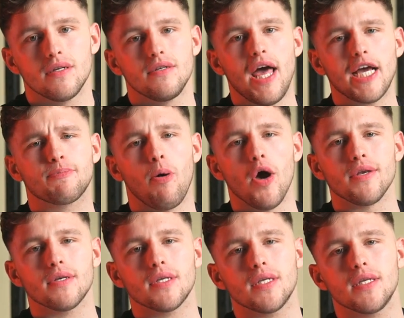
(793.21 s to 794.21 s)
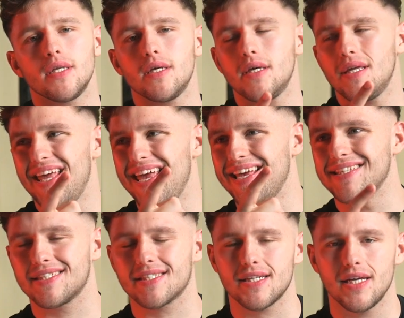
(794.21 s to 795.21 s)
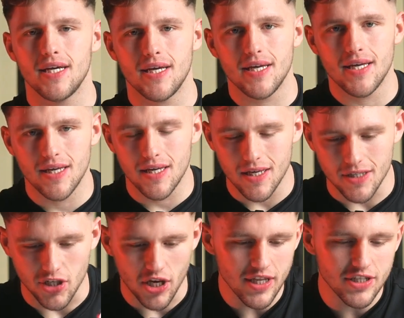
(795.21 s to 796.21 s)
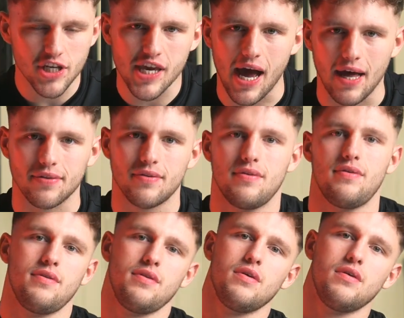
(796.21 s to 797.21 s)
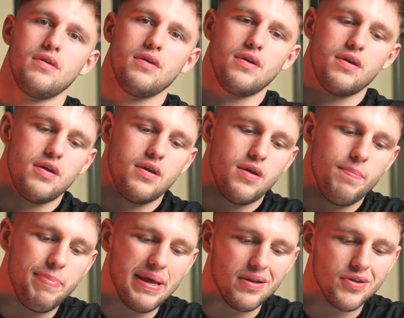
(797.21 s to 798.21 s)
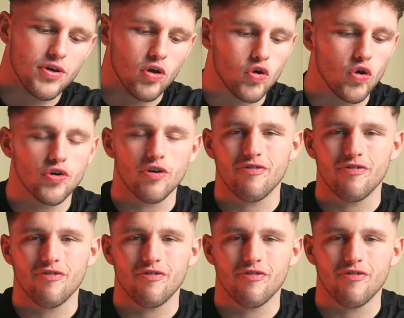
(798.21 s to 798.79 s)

Next point is, as early as you can, build a good